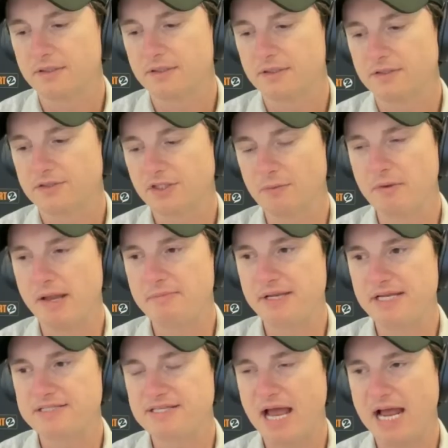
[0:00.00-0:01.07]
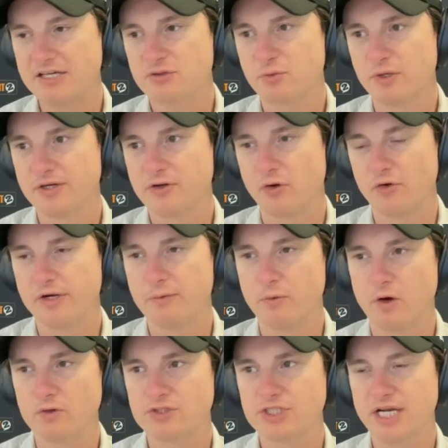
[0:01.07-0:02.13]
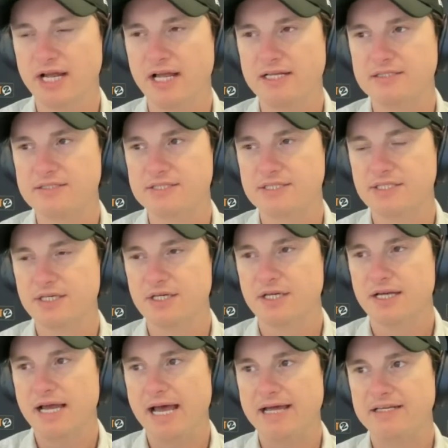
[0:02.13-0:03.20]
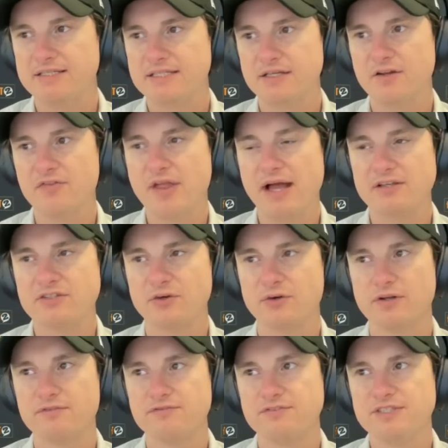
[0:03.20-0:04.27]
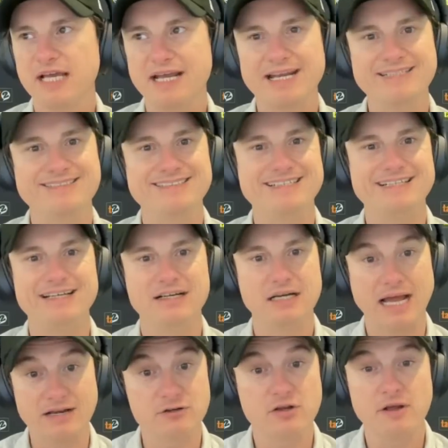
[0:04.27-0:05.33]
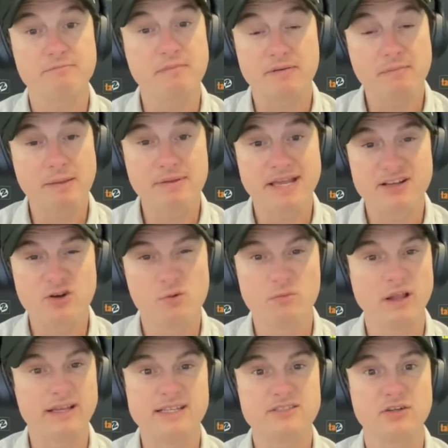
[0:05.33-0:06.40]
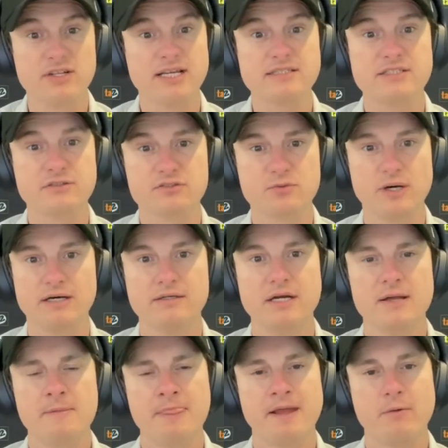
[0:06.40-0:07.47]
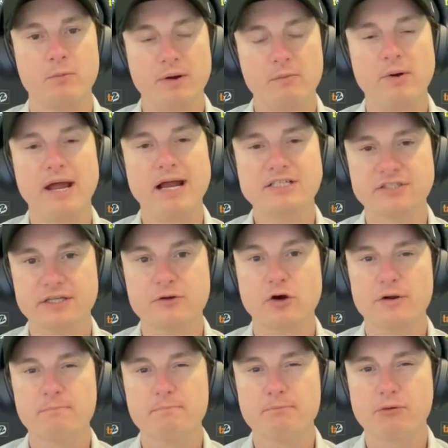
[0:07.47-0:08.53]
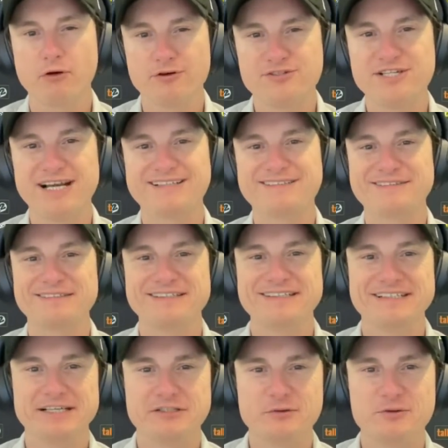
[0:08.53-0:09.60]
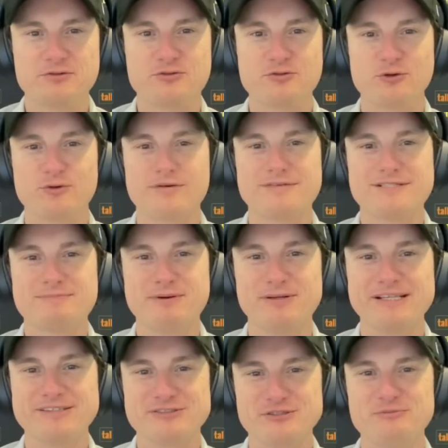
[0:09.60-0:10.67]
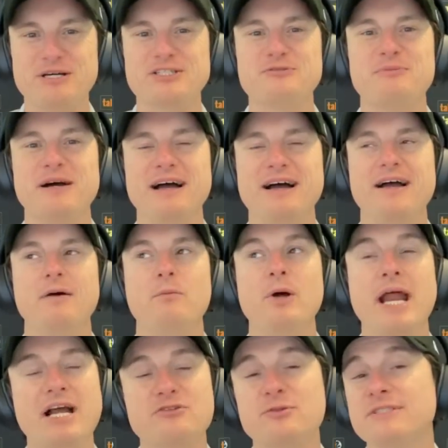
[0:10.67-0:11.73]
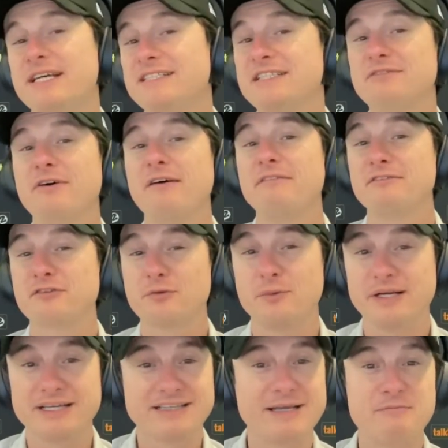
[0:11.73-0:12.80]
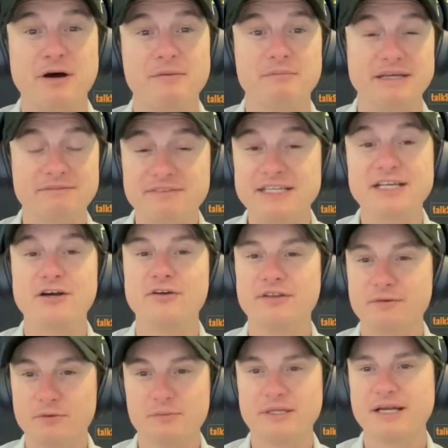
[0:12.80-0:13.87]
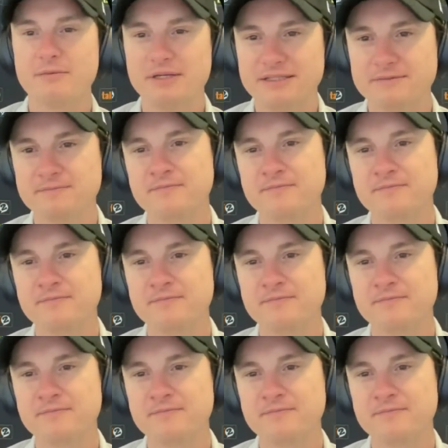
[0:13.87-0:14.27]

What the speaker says: So maybe it's Ashwin, Courtney Walsh, and Anderson on that sort of second tier, and maybe Kumble is on that tier as well. We actually got a project, don't spoil it too much, but when Ashwin takes his 500th wicket, there might be a video that will be coming.